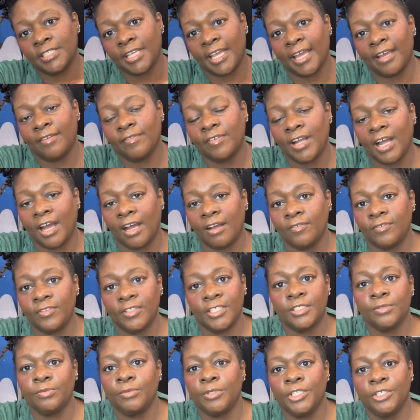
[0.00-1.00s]
to have
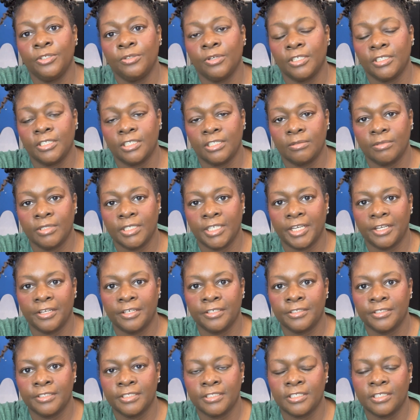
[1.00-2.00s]
conflict when you are dealing with
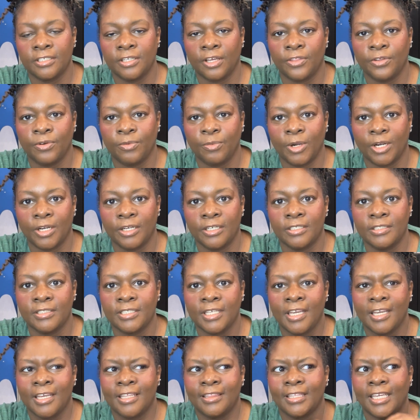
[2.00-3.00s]
characters. In other words,
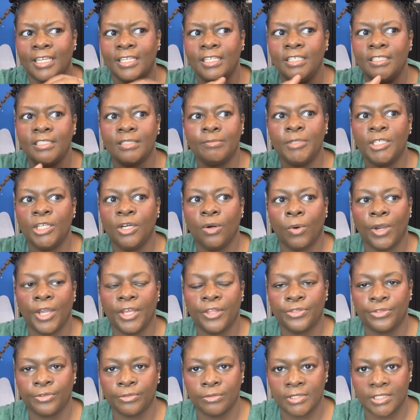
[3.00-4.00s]
they need to be
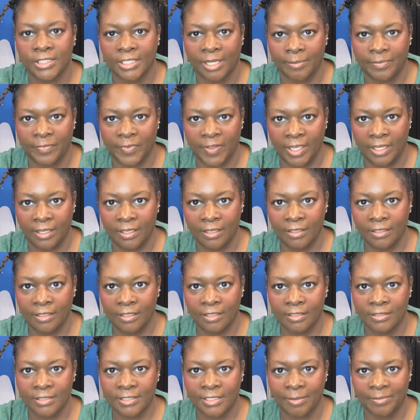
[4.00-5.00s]
going through something.
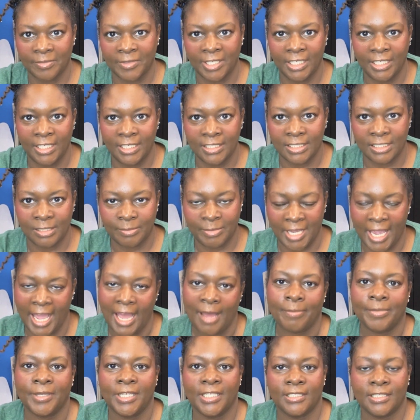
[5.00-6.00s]
Something needs to be
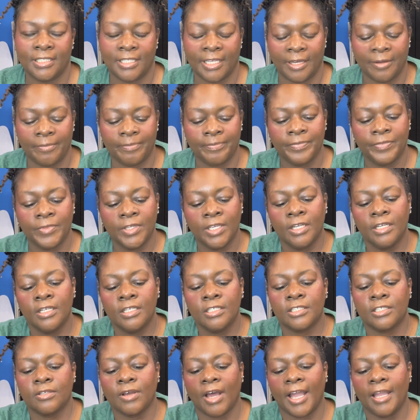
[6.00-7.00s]
happening to them.
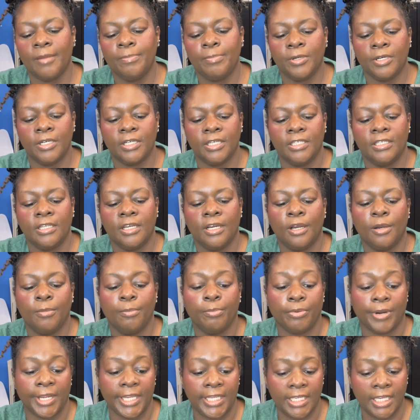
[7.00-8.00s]
So I put
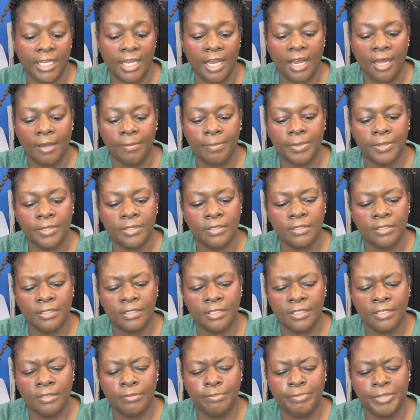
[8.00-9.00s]
breaking up,
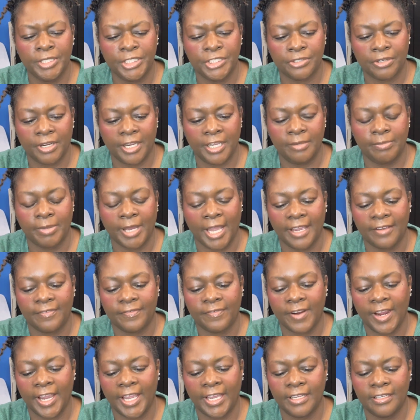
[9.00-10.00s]
betrayed by a
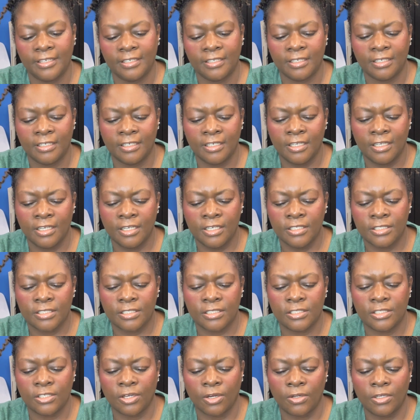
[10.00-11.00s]
friend,
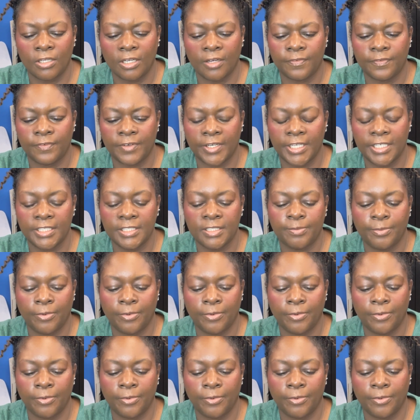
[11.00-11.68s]
stole a friend's